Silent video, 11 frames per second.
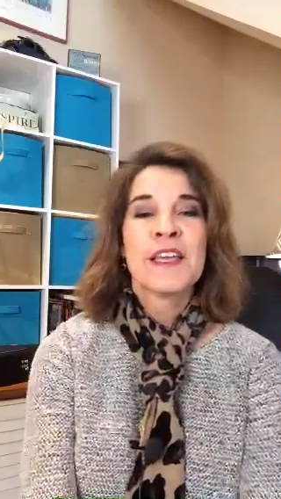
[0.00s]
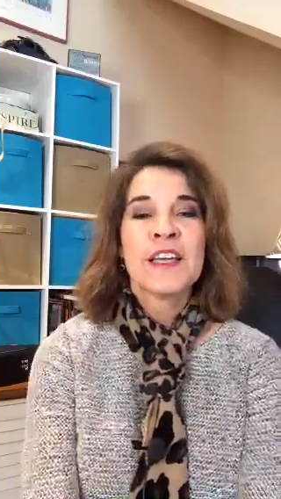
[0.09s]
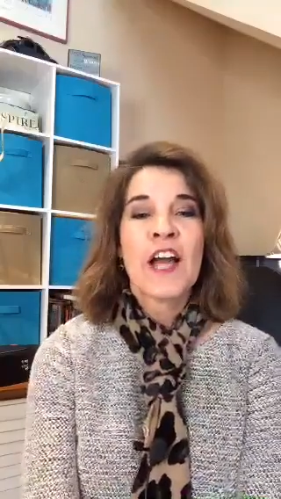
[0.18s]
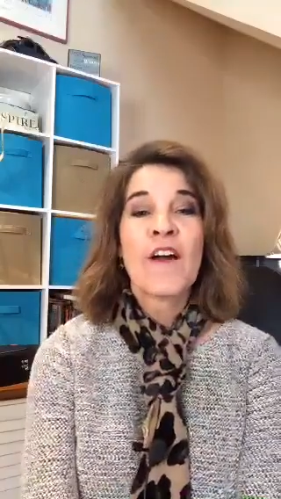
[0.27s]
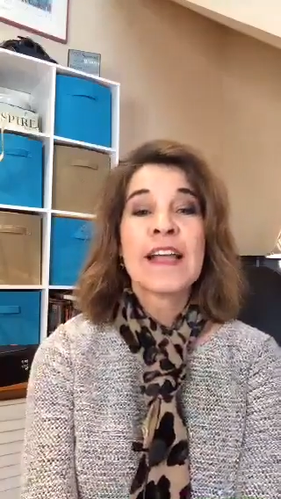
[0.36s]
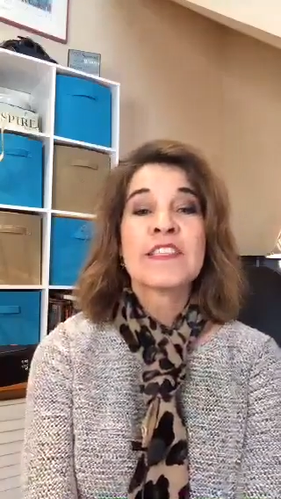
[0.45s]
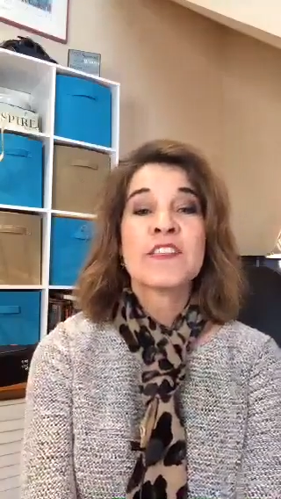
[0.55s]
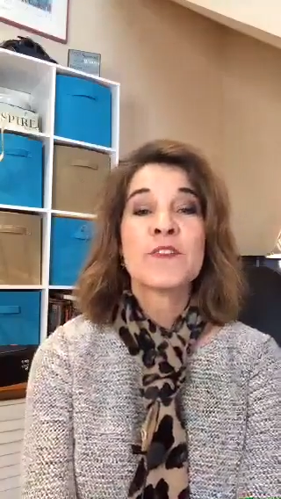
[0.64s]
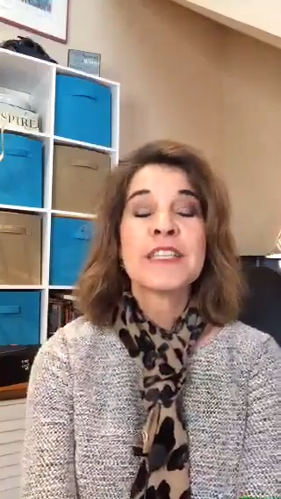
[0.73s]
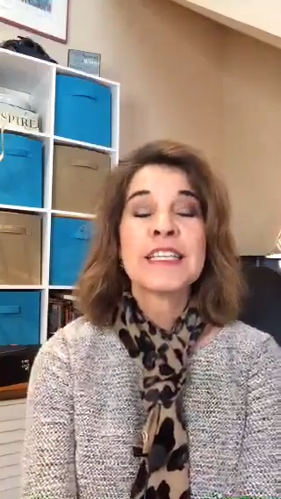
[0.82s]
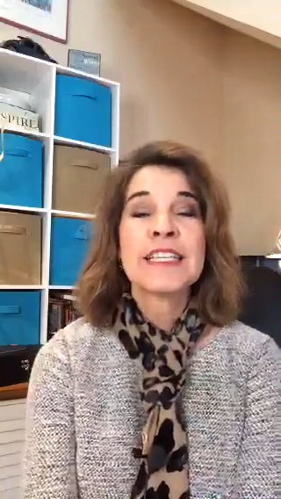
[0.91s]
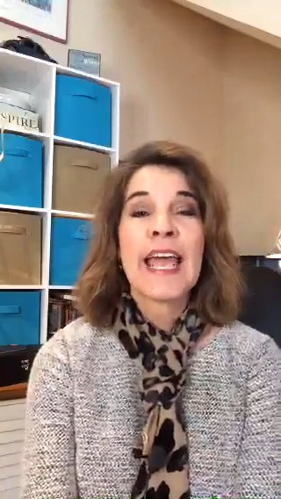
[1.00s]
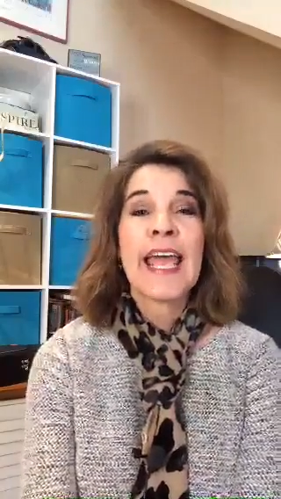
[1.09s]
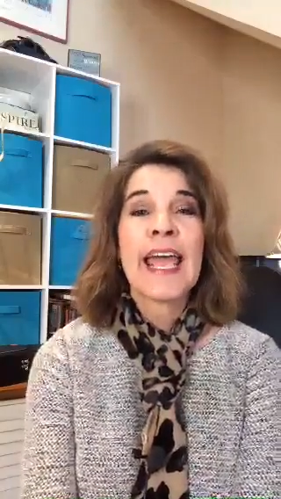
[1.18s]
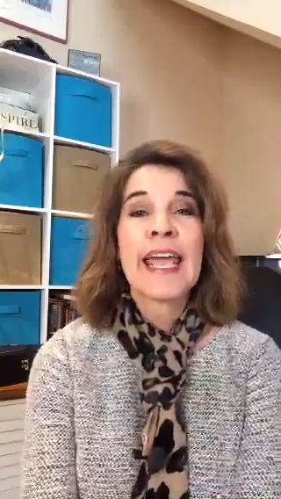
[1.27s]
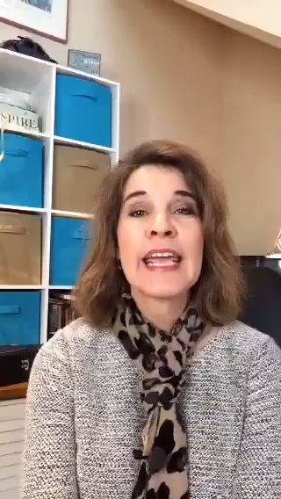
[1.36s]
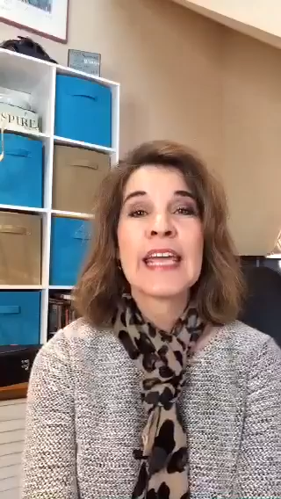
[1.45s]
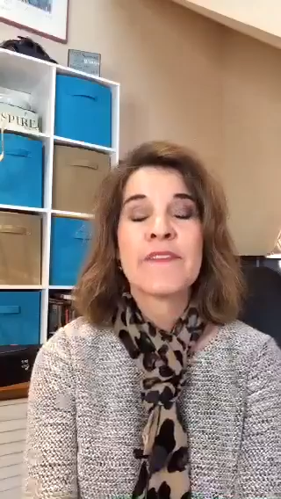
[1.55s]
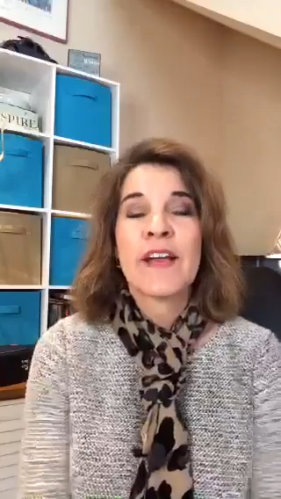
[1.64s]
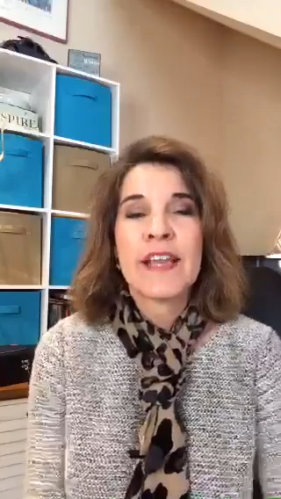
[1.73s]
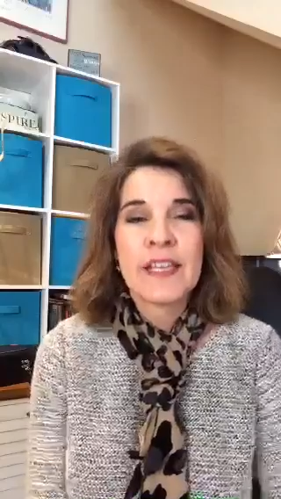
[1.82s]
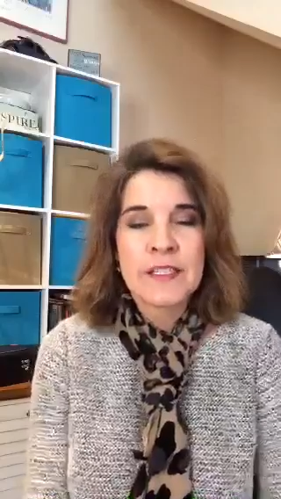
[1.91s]
All right, so today, if
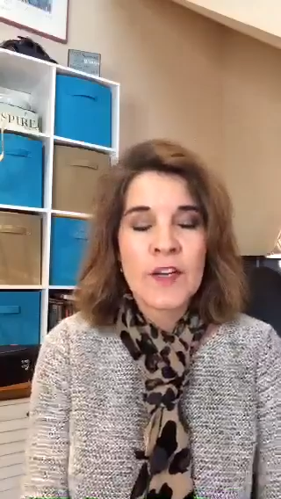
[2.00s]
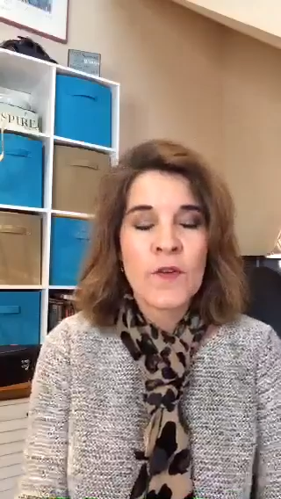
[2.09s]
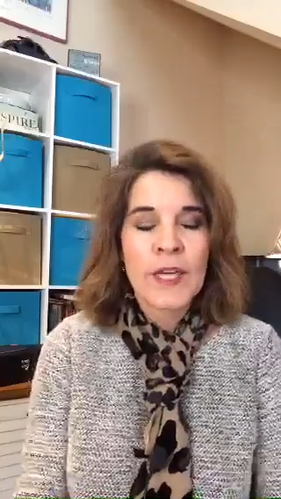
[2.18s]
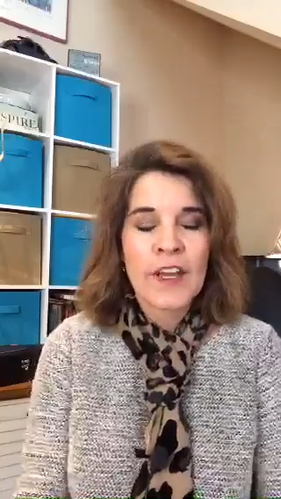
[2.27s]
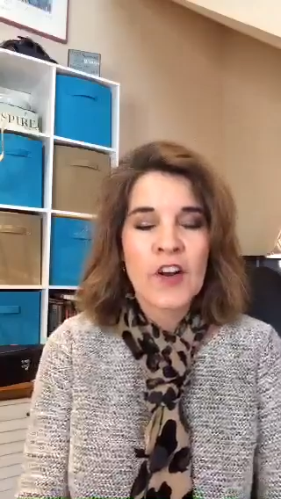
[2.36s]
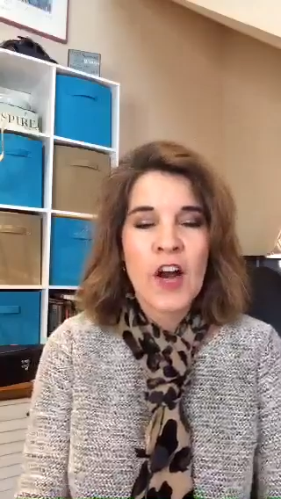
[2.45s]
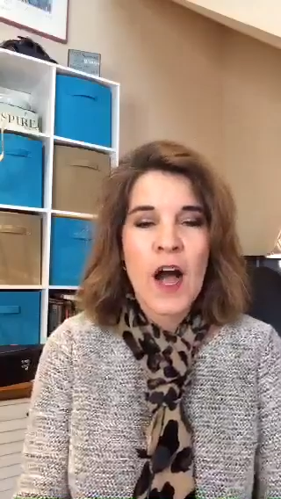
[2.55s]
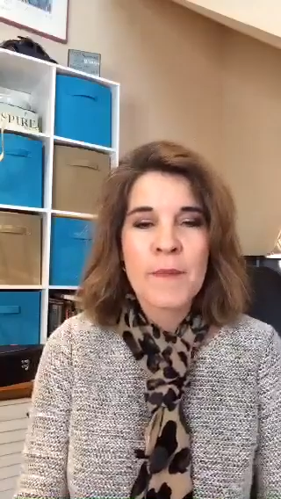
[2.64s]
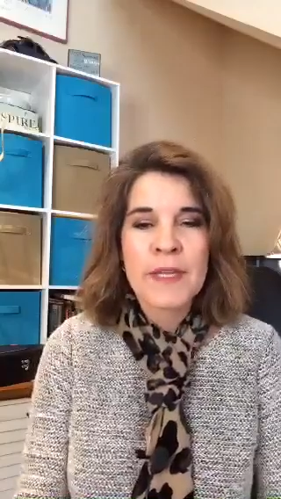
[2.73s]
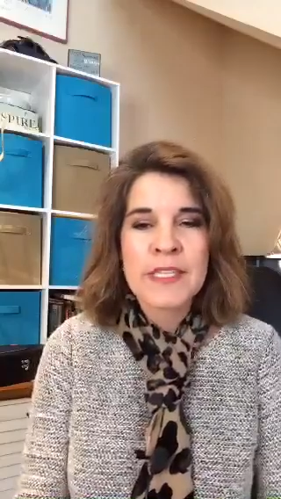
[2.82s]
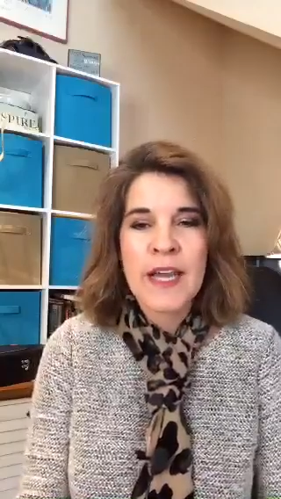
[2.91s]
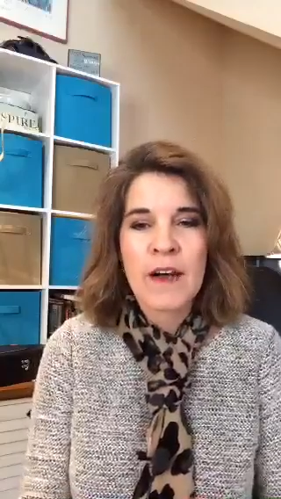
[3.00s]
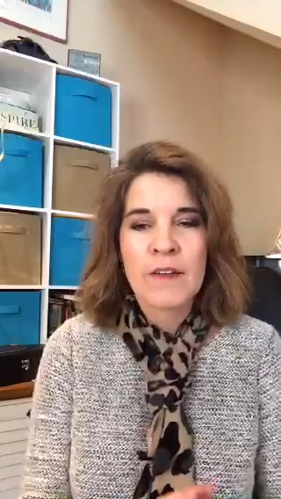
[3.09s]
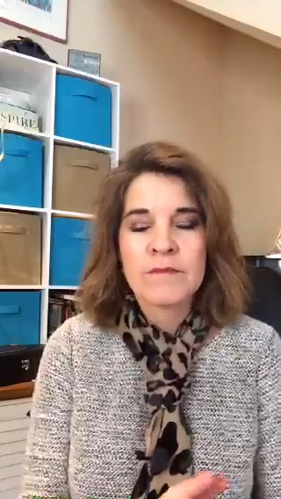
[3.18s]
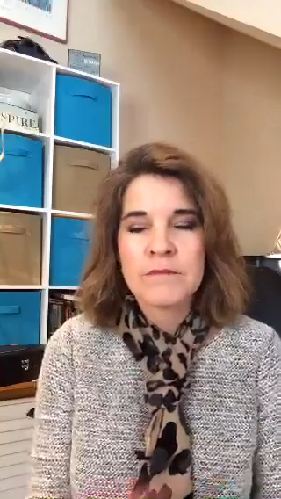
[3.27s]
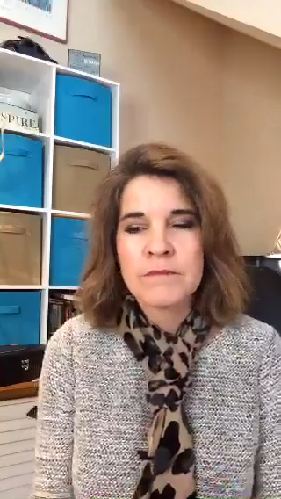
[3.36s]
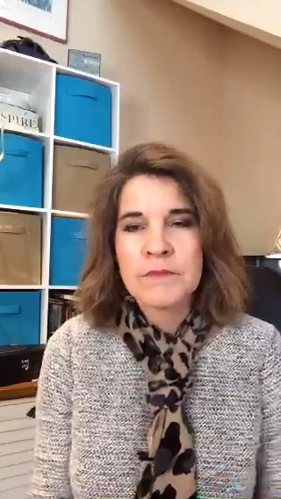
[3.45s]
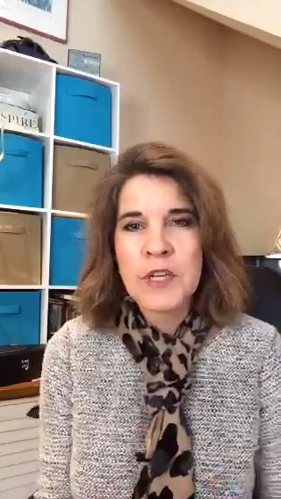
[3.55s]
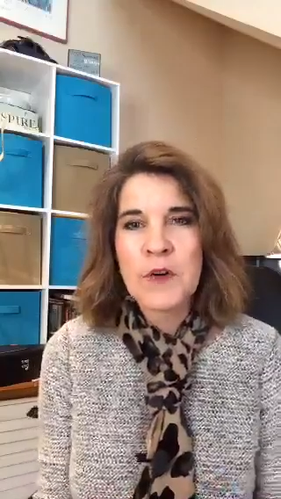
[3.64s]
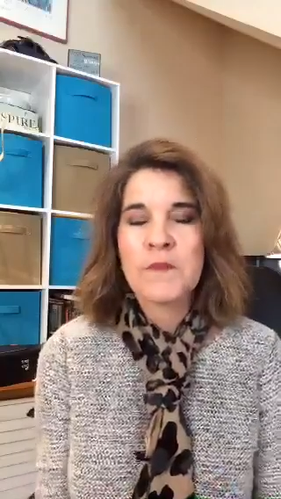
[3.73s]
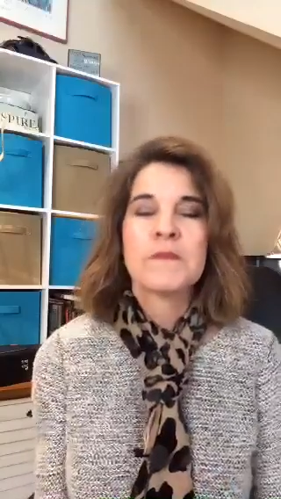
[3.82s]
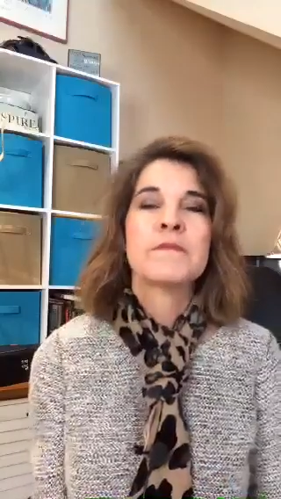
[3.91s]
I don't get your comments now,
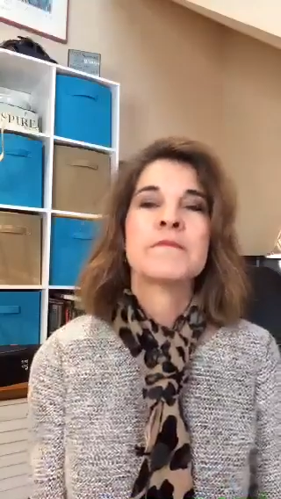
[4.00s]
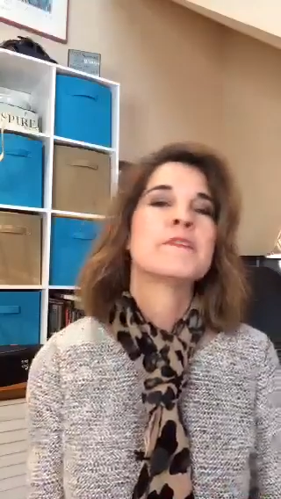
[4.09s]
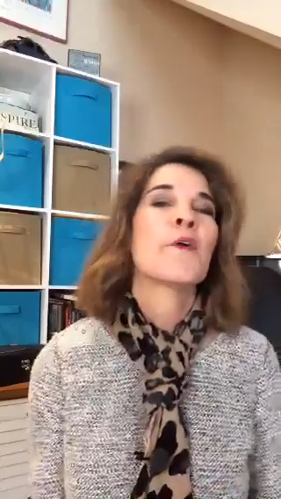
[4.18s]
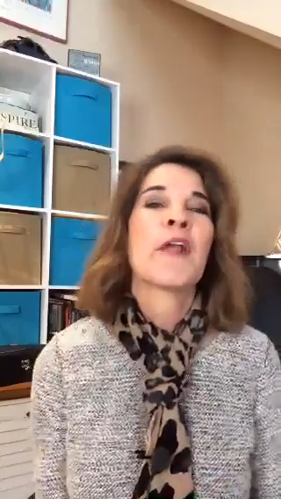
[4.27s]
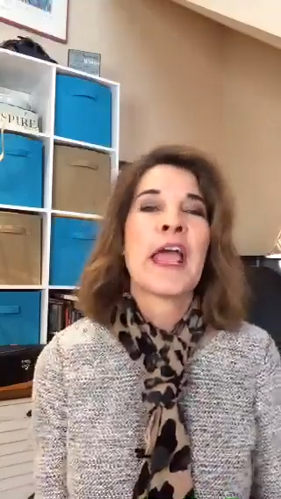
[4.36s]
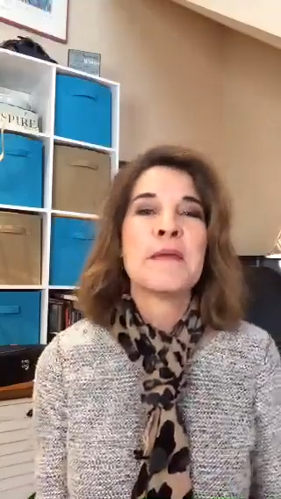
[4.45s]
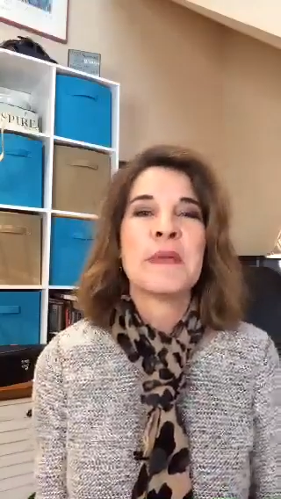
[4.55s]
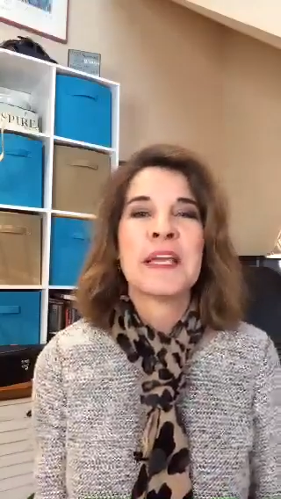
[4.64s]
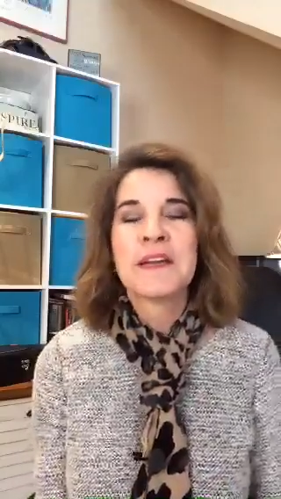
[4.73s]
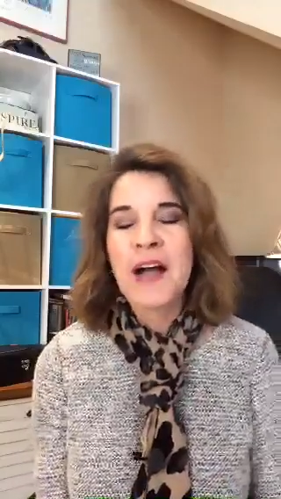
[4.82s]
don't hate me.